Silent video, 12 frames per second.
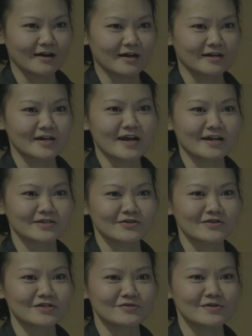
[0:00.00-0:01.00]
a
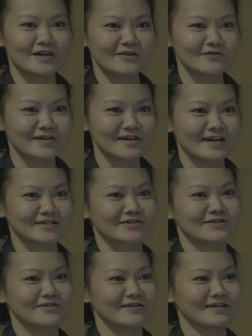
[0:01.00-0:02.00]
connector into another
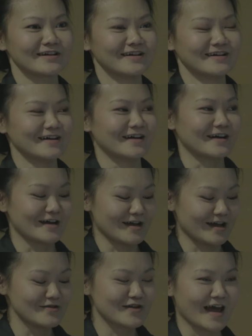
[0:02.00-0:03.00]
connector,
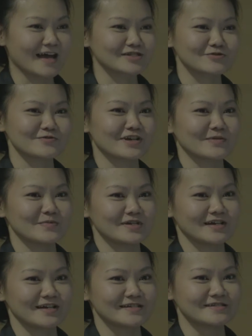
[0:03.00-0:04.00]
and you can't screw it up
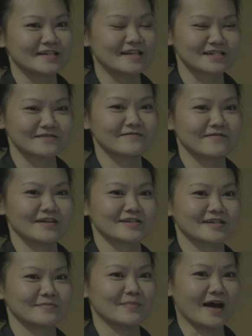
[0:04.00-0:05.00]
because it doesn't
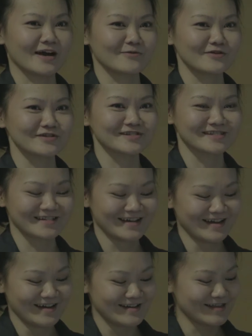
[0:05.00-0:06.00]
fit backwards,
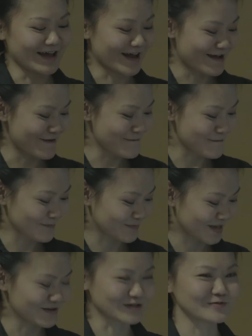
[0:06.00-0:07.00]
that
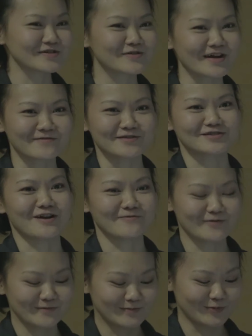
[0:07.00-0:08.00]
it's really great for
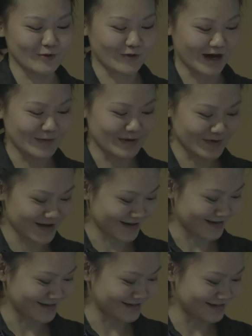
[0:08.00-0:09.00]
software programming
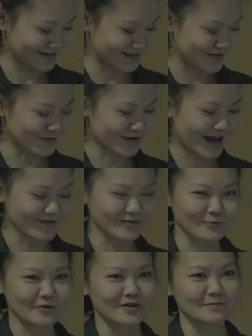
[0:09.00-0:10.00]
because you don't have
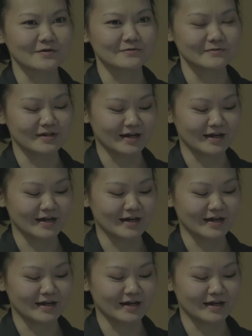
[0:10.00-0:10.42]
to worry about